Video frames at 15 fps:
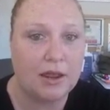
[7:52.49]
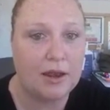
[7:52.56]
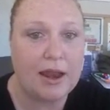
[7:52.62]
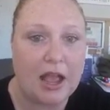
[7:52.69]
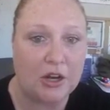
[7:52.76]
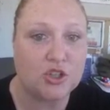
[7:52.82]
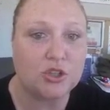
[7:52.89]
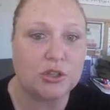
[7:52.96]

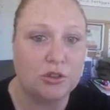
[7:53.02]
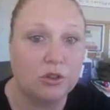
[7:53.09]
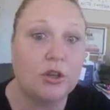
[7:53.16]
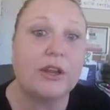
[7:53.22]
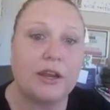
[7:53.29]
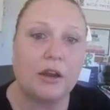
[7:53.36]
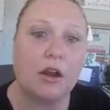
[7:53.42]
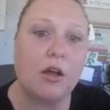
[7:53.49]
and actually
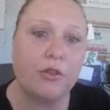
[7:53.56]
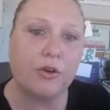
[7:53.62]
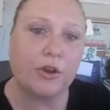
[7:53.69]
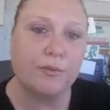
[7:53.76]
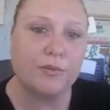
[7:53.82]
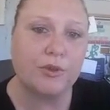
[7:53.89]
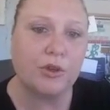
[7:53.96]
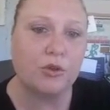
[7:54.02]
look at it on their
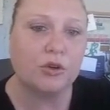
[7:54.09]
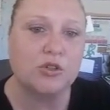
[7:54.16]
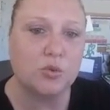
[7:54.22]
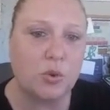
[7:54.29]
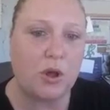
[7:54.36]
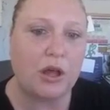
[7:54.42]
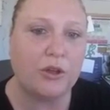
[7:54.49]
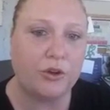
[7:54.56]

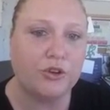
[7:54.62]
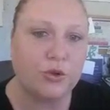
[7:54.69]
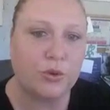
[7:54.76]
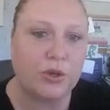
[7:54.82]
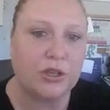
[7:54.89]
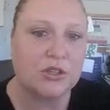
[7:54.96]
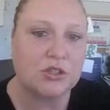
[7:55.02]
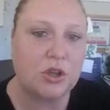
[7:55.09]
computers while you're
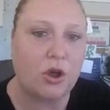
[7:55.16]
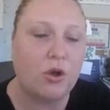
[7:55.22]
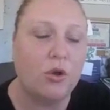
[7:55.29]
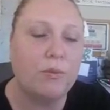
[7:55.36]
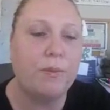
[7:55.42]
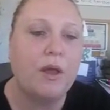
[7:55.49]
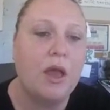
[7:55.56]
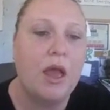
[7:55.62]
doing a
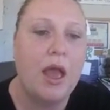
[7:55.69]
scope.